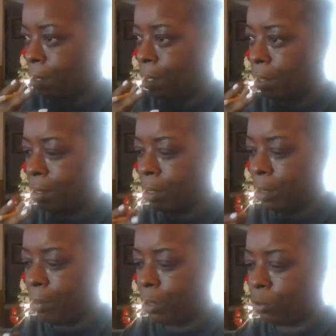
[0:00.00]
And instead of
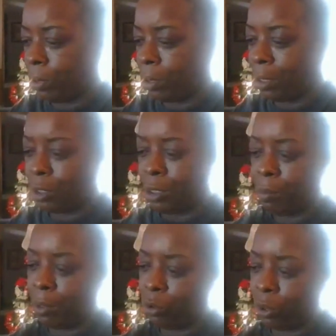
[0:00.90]
me drinking, I should have
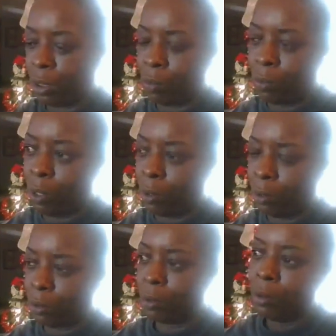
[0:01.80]
been drinking
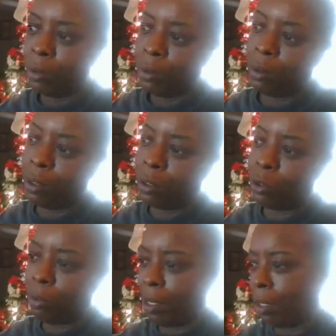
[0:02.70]
water and
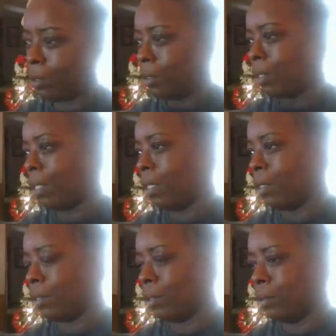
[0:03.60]
doing my
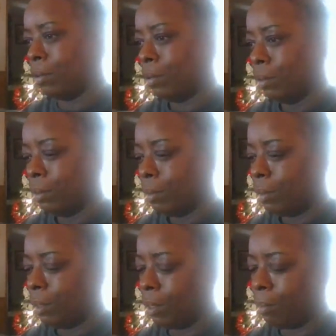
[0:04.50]
exercise, and
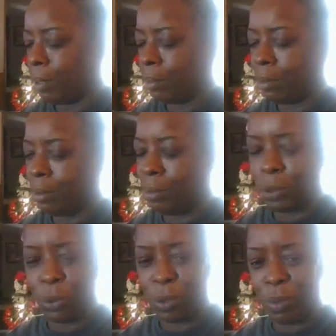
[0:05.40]
you know. But it was
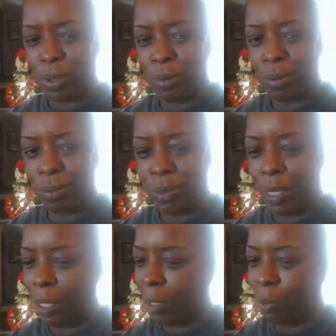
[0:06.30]
Christmas, and
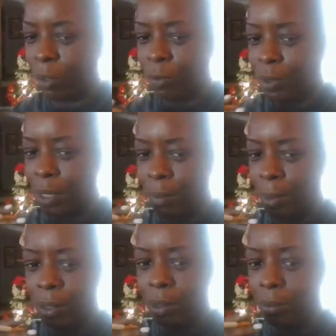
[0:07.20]
I had a wonderful time. I
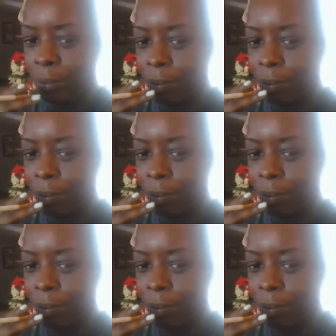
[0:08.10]
did.